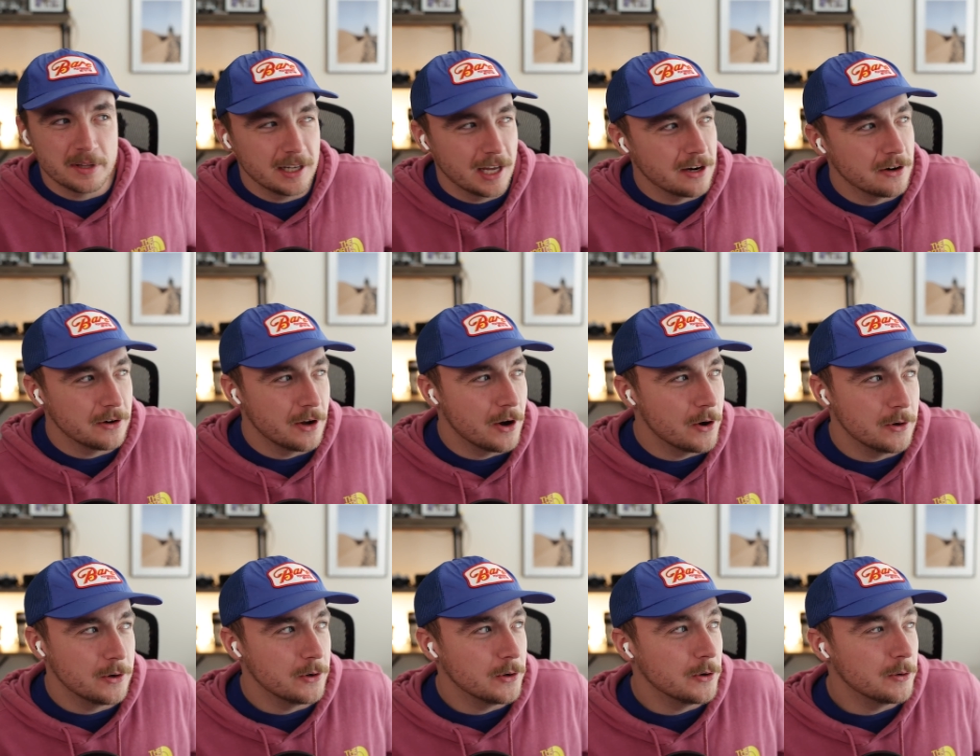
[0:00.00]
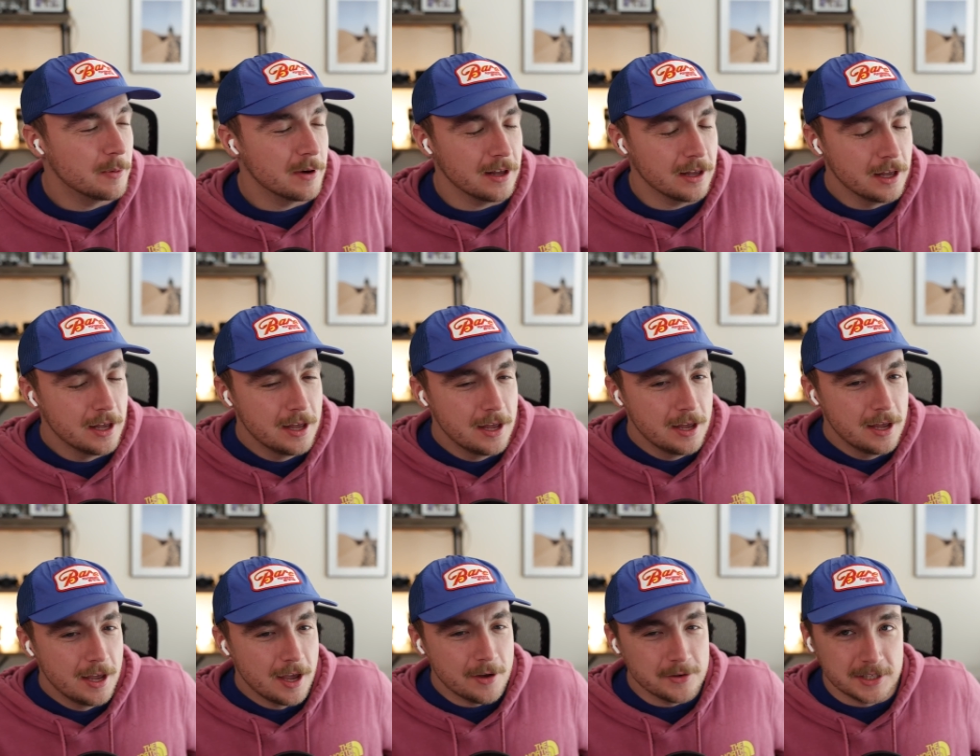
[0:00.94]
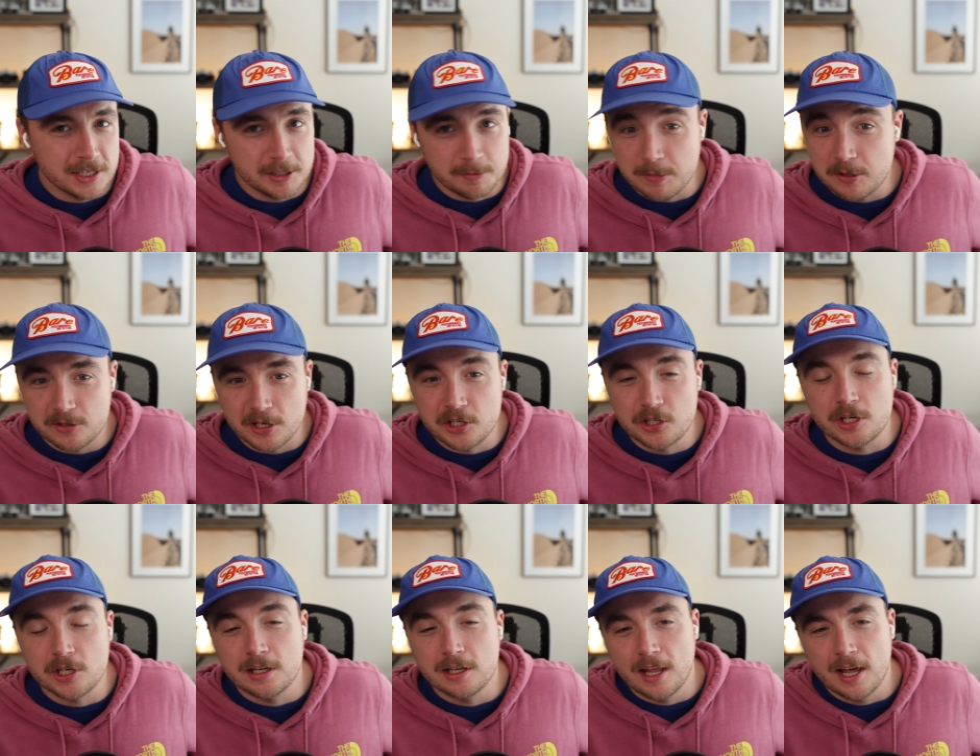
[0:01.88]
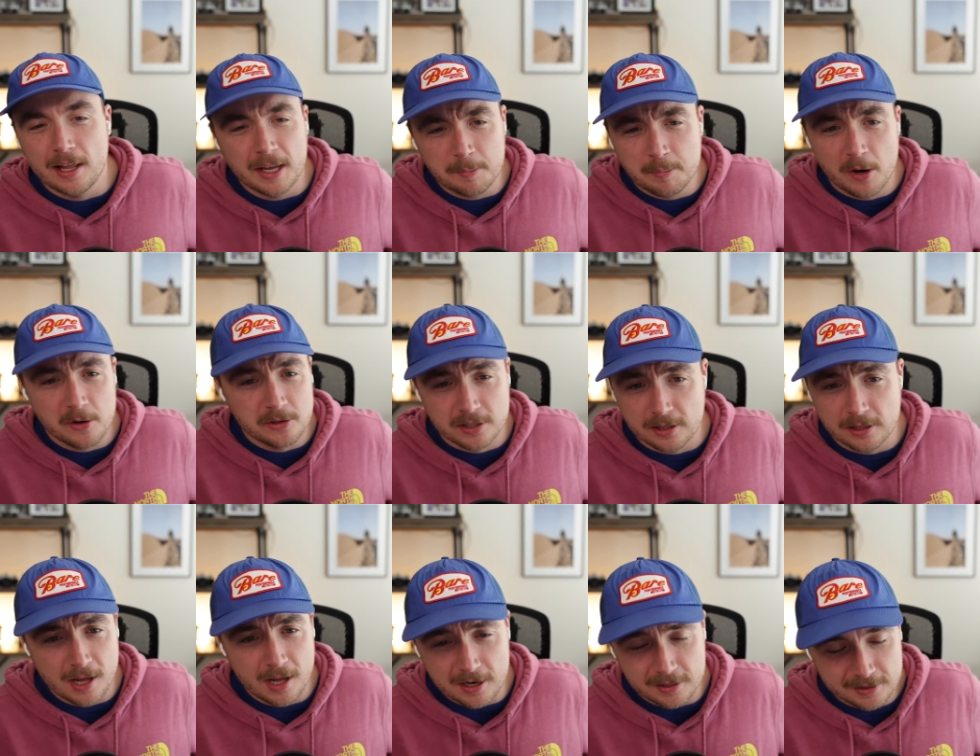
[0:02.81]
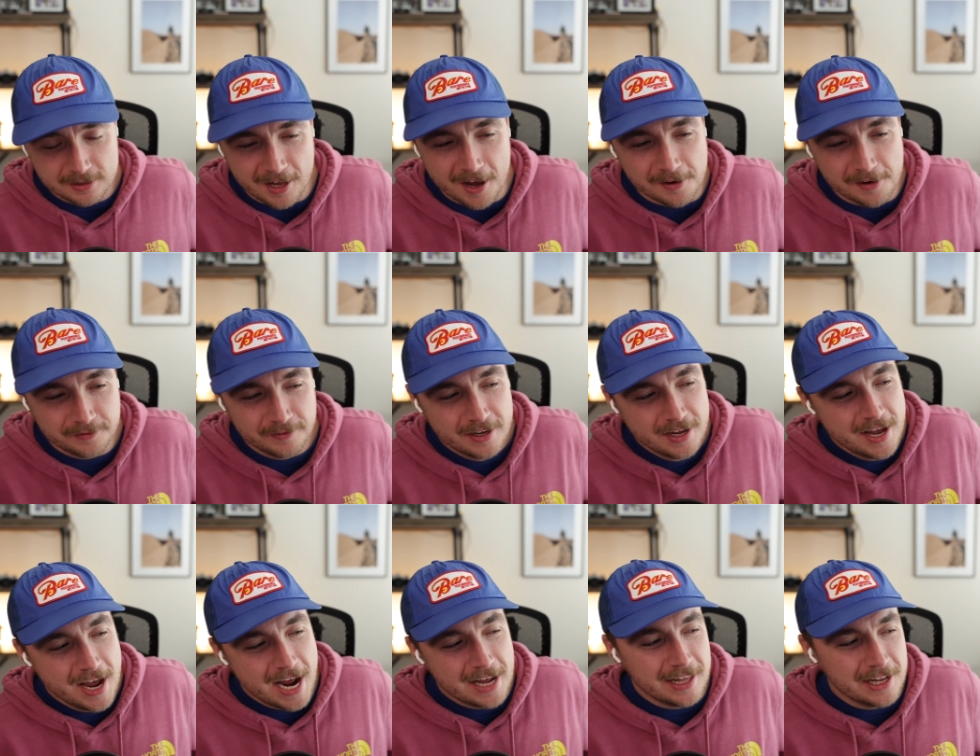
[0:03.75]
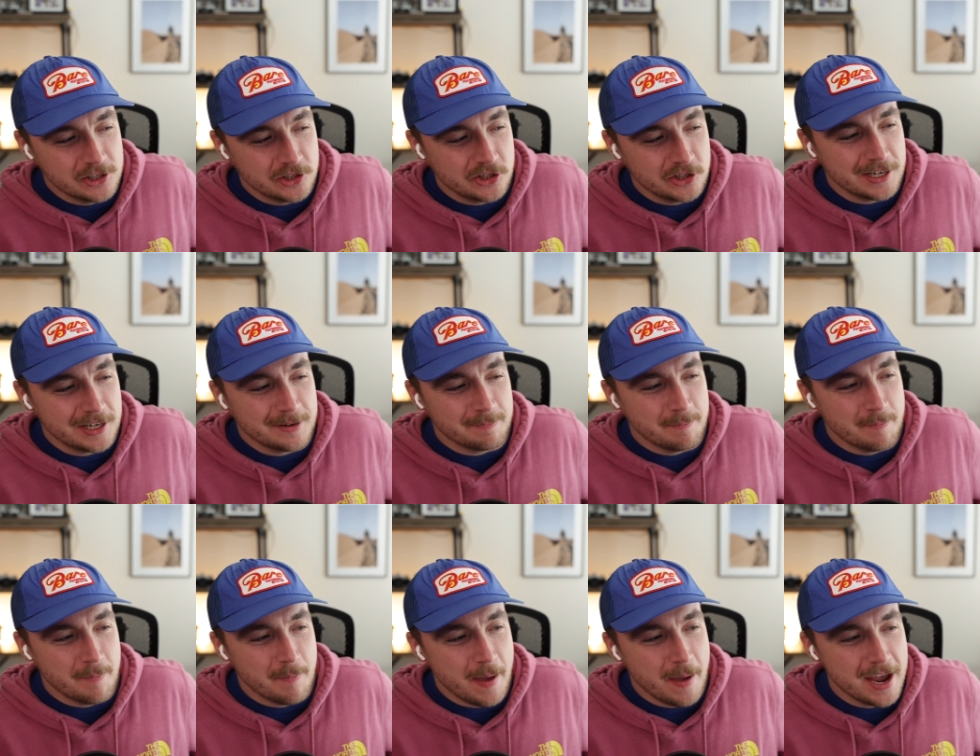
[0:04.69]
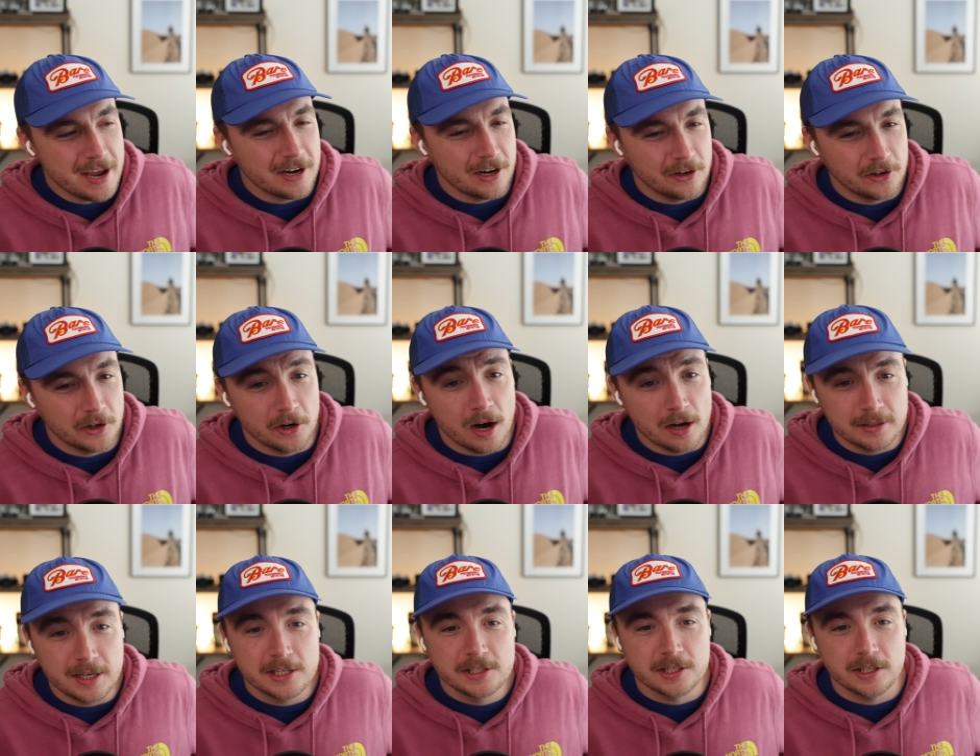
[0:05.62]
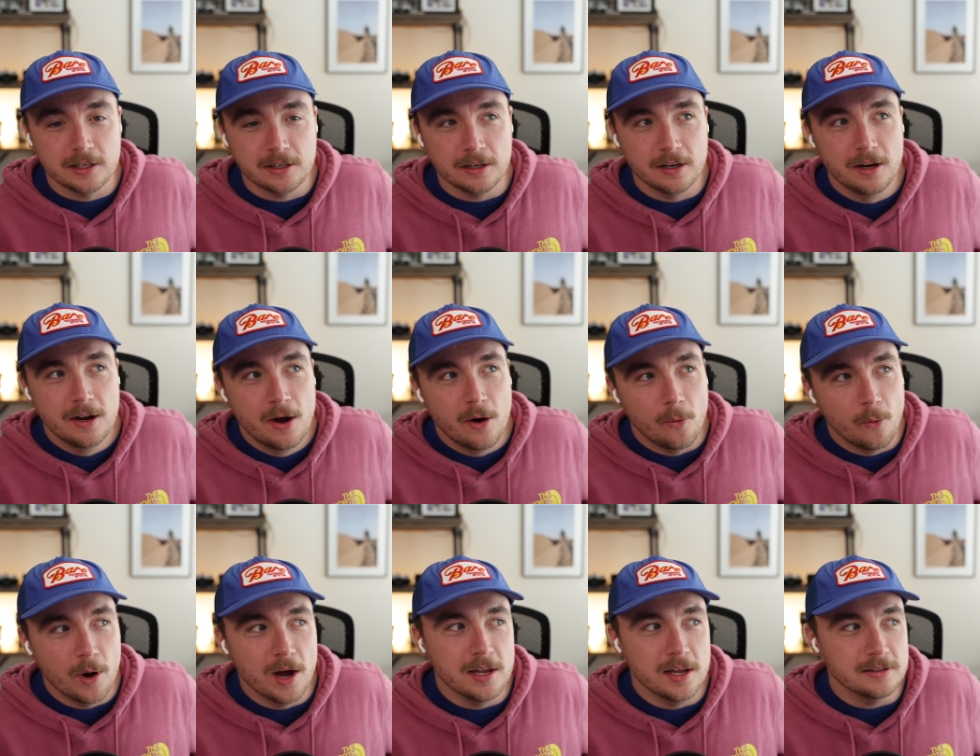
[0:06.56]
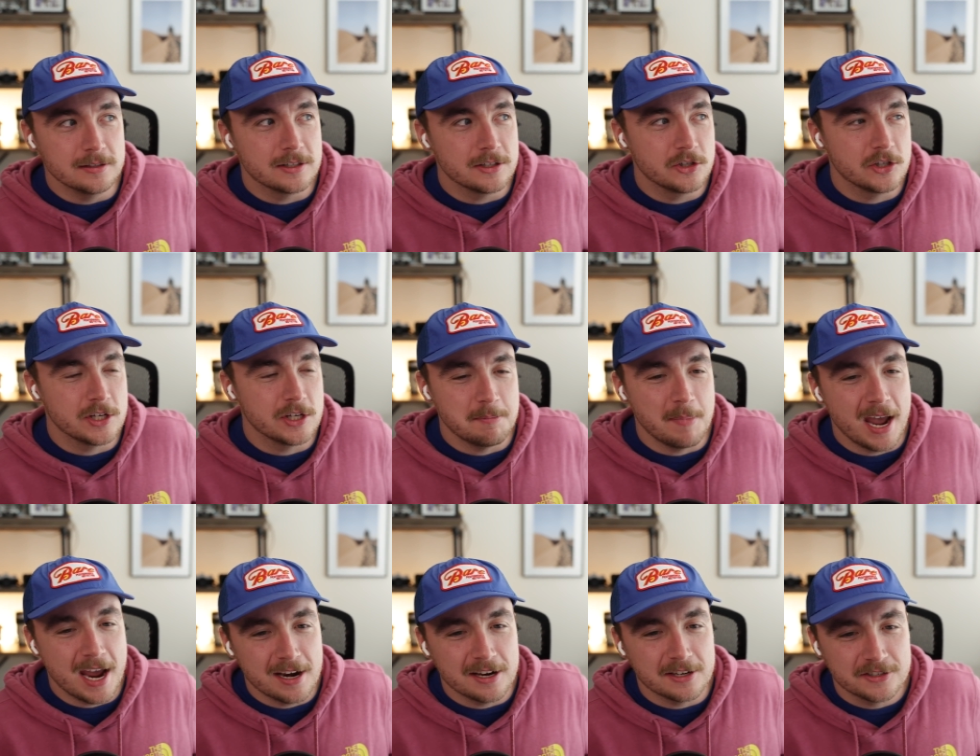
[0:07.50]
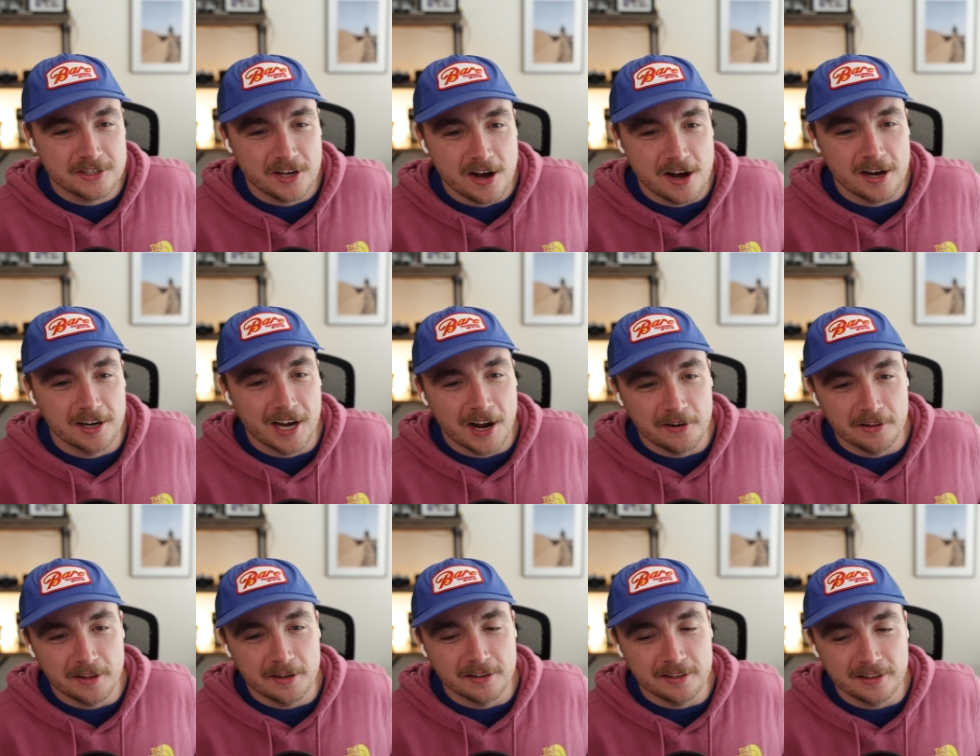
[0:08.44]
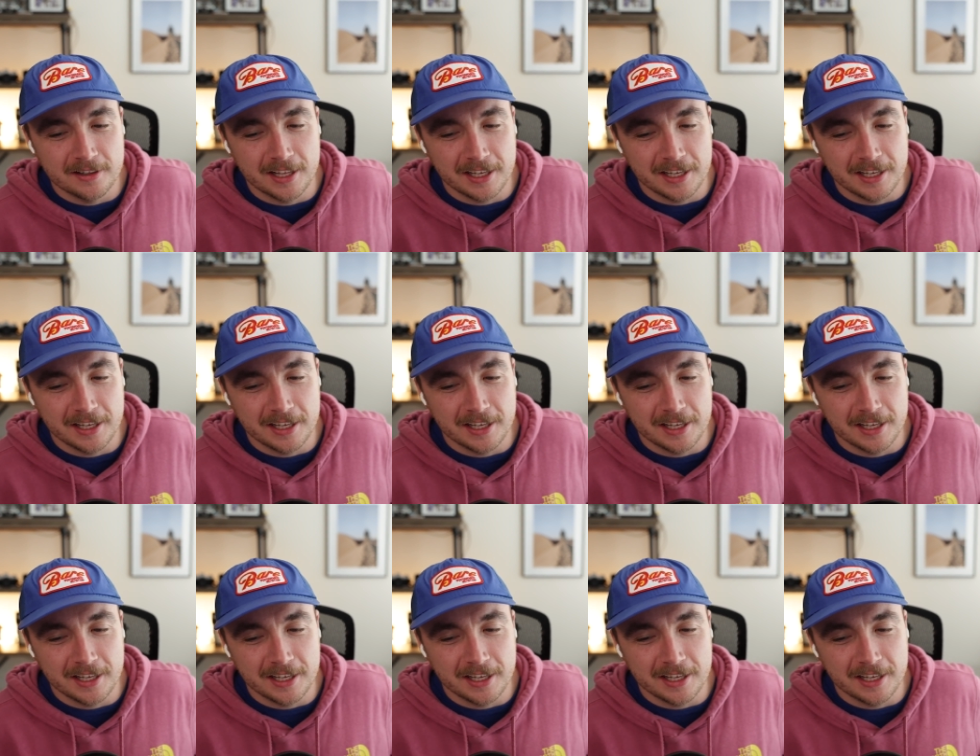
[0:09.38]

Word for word: I don't know who, but it was this musician that like posted a lot of stuff and then she made her audition was she made a song out of the like